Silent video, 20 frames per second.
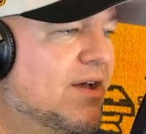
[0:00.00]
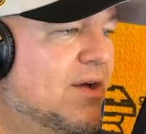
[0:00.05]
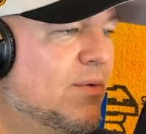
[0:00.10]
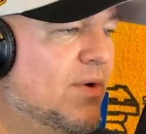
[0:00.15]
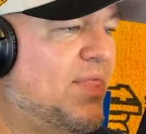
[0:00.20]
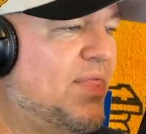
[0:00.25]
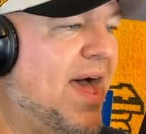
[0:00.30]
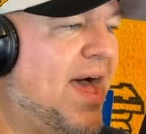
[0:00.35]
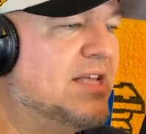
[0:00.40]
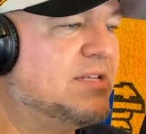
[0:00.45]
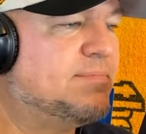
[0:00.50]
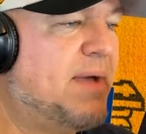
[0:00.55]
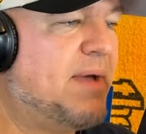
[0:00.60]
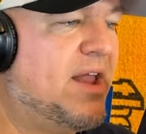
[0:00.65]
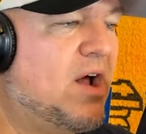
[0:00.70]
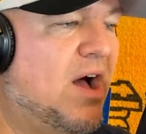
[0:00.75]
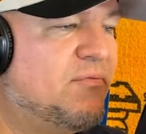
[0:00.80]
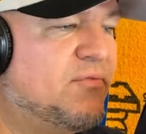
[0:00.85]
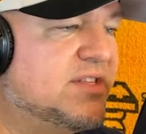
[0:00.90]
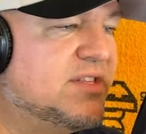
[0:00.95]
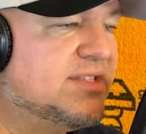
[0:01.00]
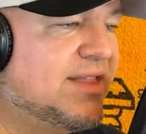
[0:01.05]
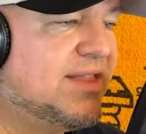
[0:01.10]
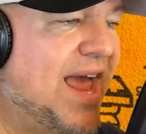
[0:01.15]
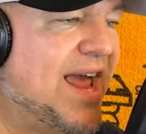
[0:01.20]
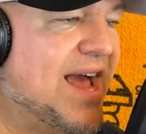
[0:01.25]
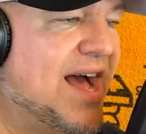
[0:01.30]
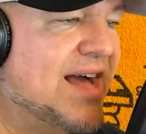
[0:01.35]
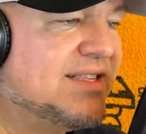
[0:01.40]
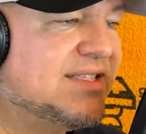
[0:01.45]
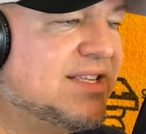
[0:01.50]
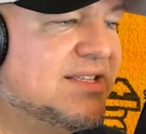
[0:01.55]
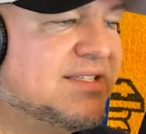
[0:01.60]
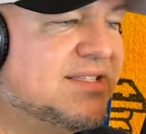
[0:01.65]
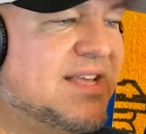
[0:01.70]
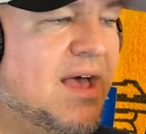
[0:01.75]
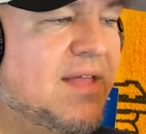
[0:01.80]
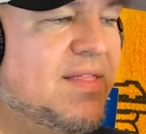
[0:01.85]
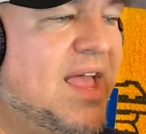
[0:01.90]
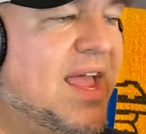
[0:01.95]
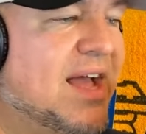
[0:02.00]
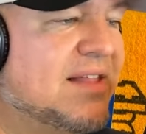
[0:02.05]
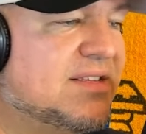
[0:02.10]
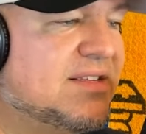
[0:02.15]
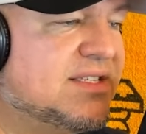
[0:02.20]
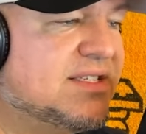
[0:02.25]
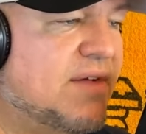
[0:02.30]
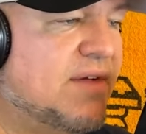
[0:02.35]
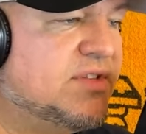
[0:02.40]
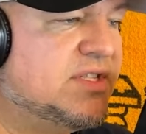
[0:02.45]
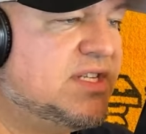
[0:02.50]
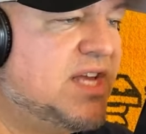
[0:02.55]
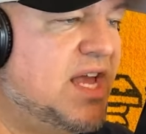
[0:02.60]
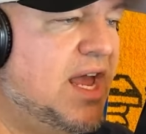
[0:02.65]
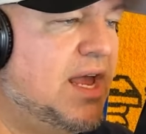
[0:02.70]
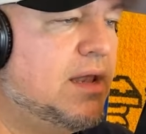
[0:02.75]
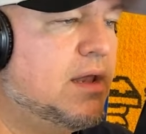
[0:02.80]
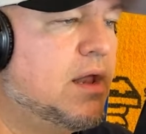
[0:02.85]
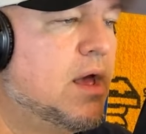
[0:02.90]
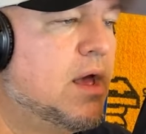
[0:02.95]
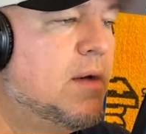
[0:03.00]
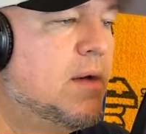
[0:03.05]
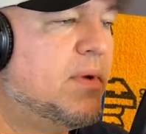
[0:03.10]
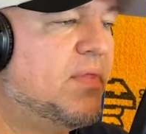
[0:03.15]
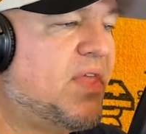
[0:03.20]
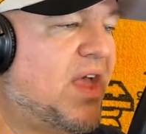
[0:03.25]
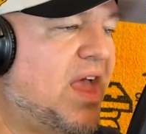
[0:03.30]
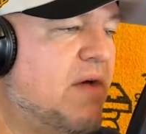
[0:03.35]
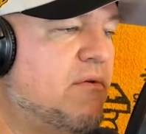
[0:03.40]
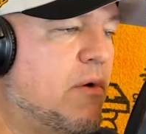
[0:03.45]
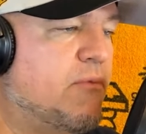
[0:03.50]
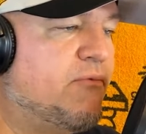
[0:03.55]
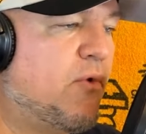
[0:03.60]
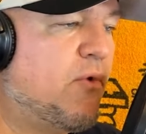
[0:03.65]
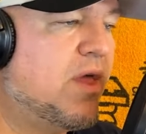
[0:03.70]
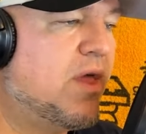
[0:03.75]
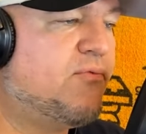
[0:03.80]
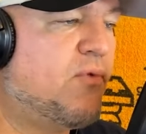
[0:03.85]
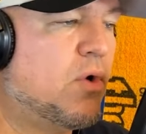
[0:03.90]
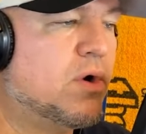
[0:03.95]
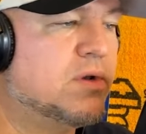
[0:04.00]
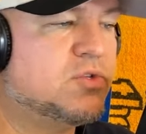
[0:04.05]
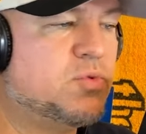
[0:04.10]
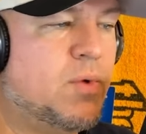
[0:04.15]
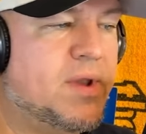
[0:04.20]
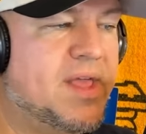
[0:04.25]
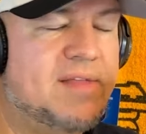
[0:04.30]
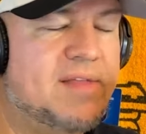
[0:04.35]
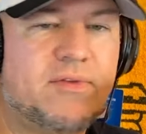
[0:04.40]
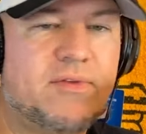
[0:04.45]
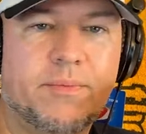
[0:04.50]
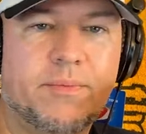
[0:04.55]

with the highest paid offense, they got to, se they got to seventeen, but they gave up forty-four and twenty-eight to